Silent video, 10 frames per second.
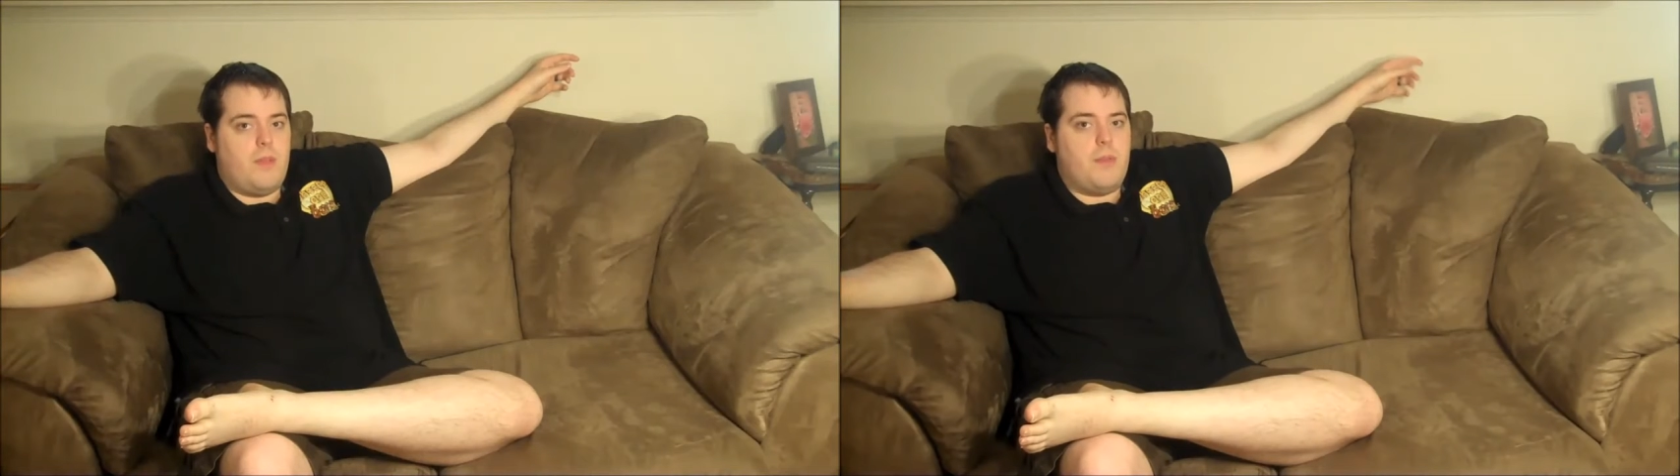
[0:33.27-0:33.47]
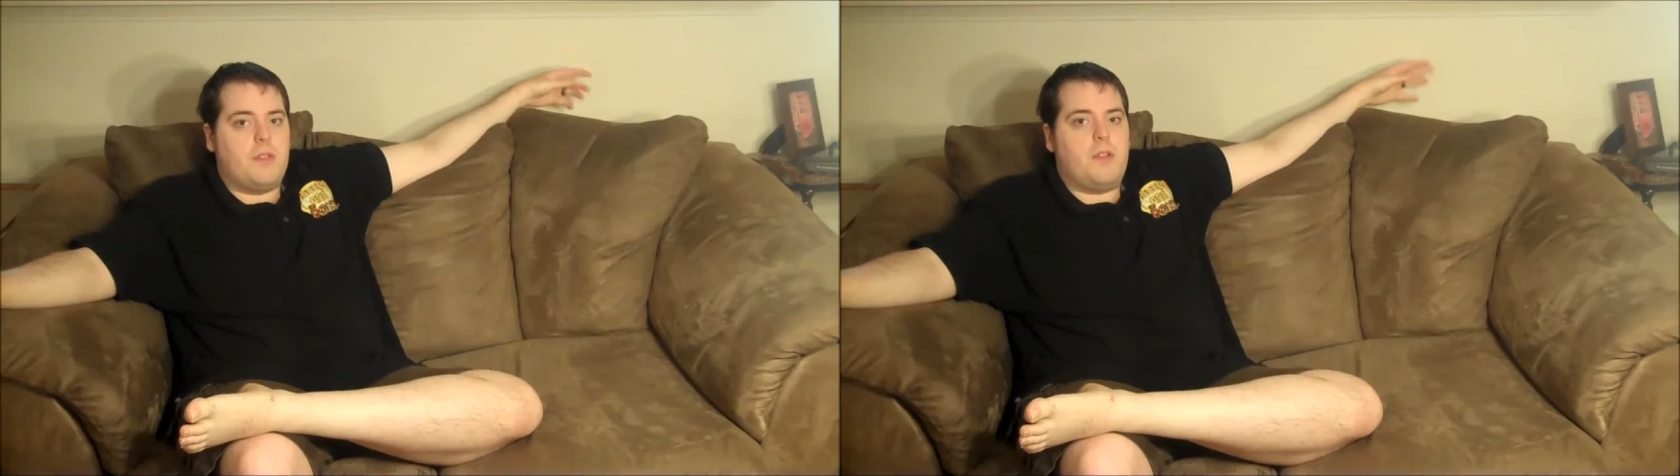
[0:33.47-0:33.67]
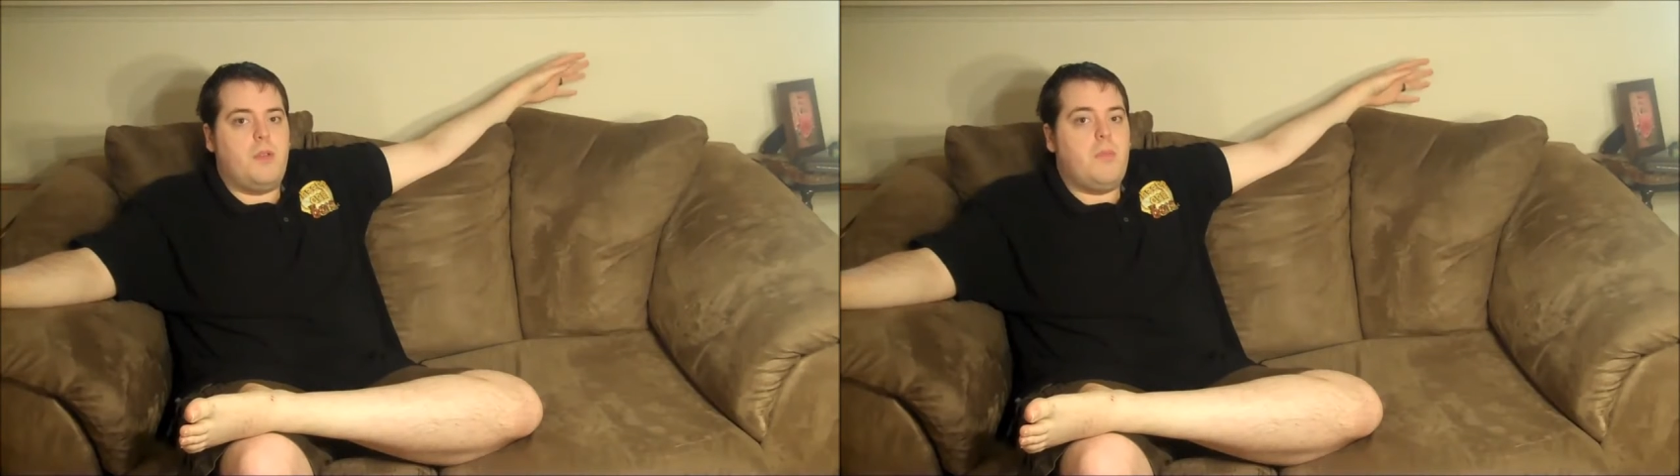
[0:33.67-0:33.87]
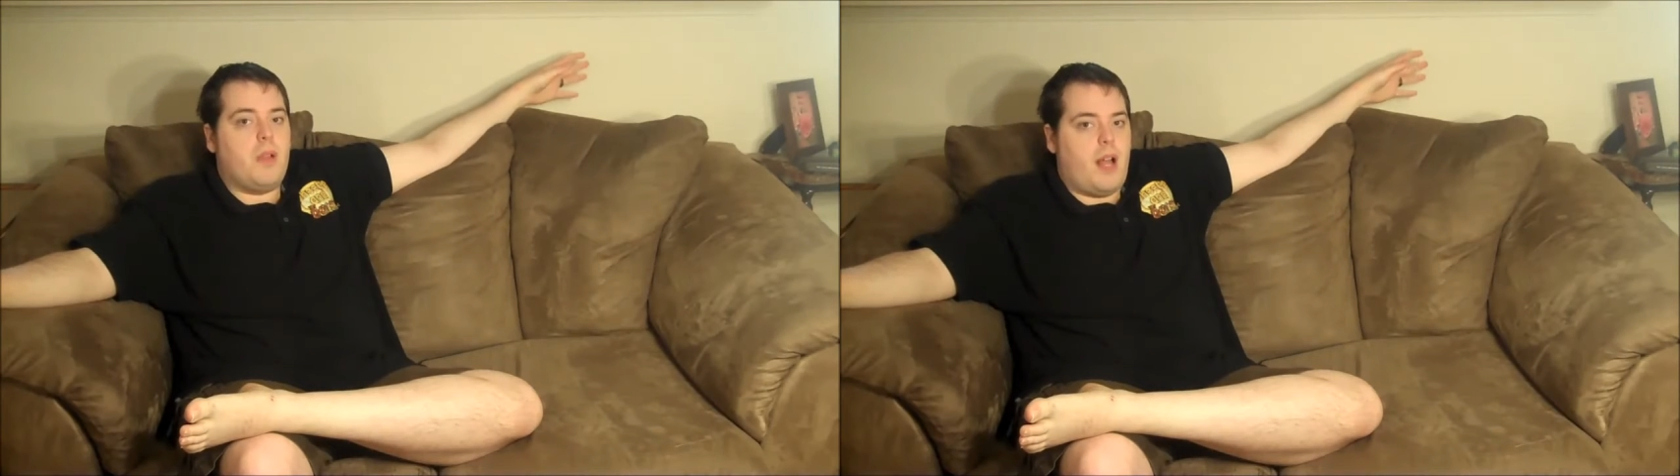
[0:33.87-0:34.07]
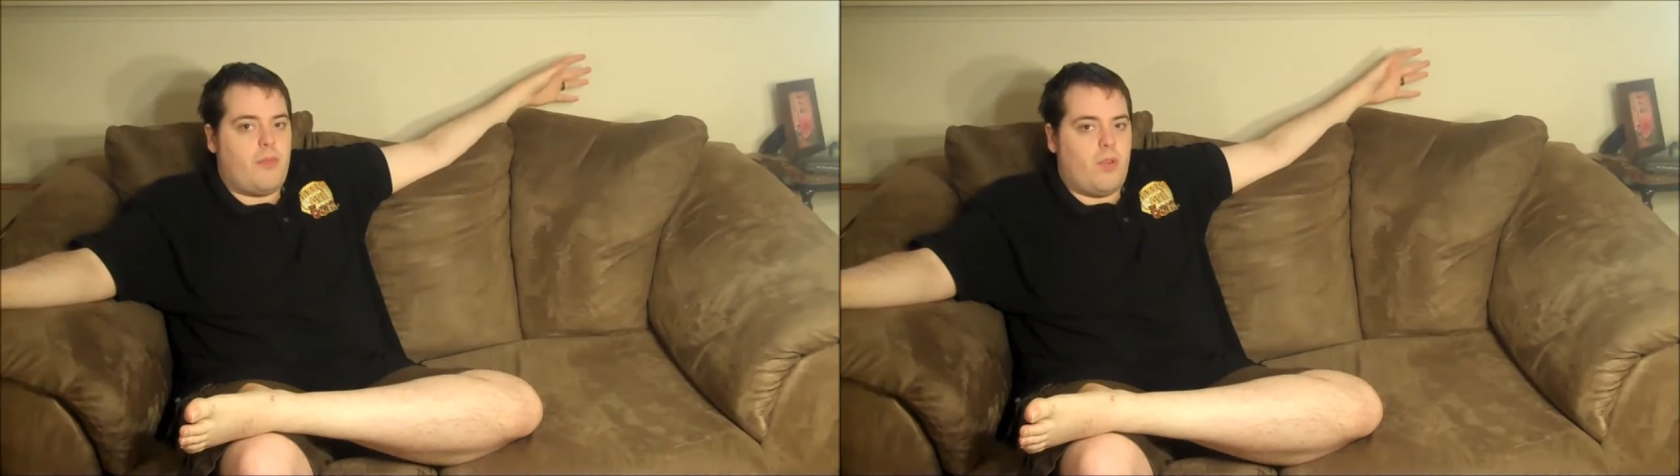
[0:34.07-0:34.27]
It was a 2D
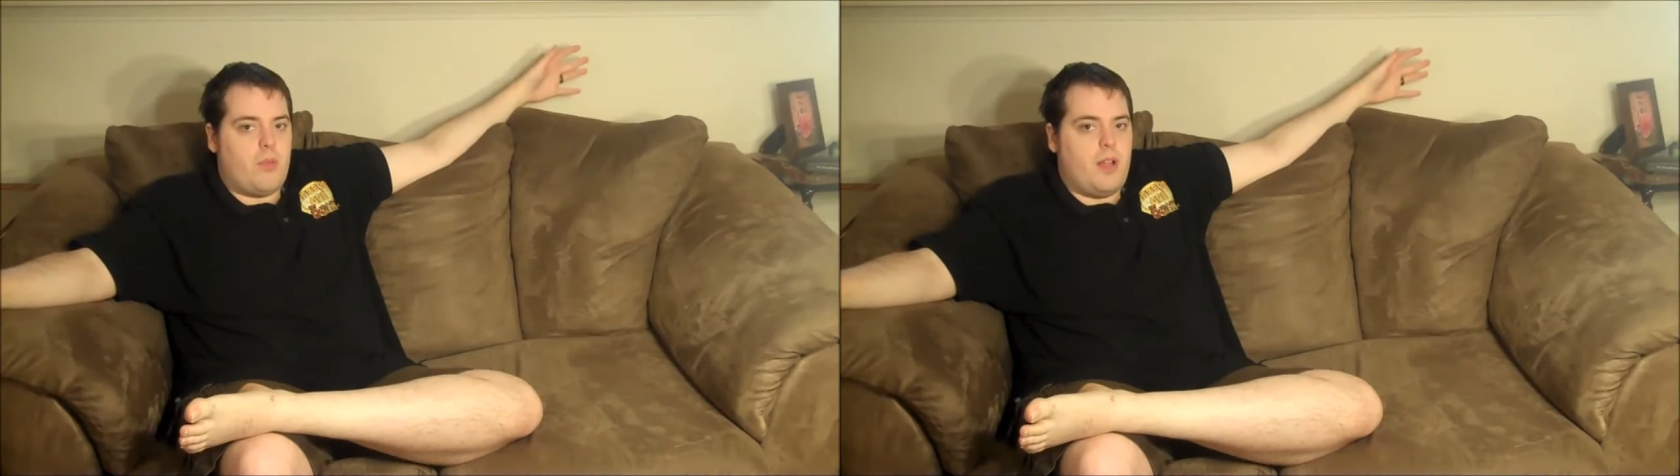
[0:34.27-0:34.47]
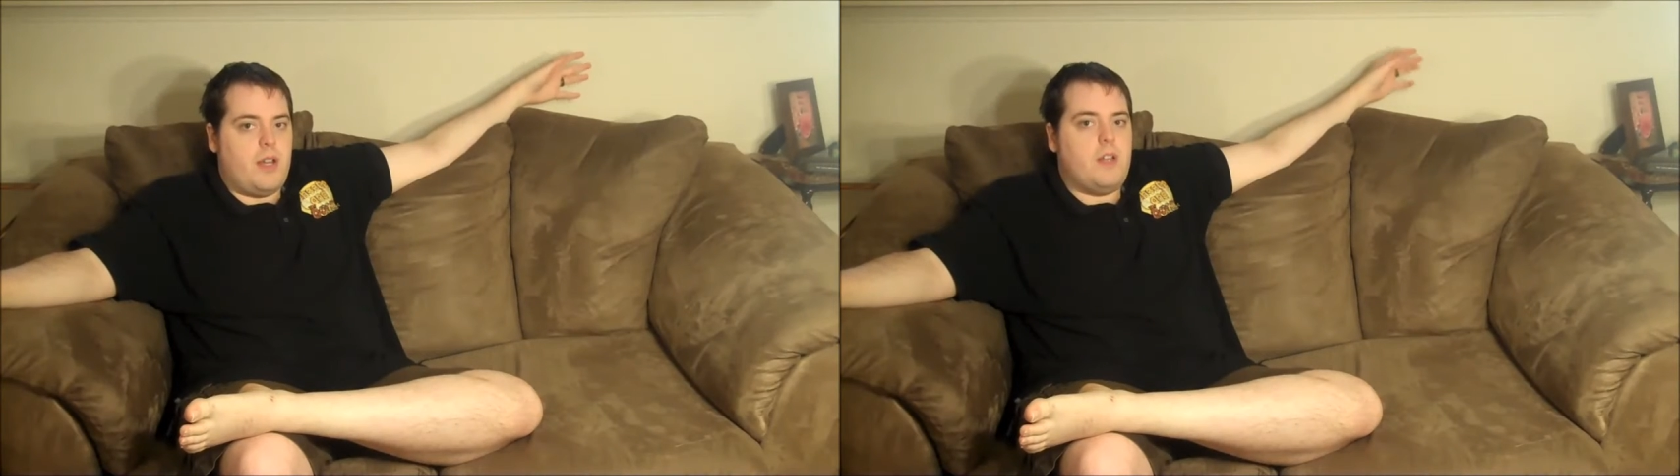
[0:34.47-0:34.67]
platformer in an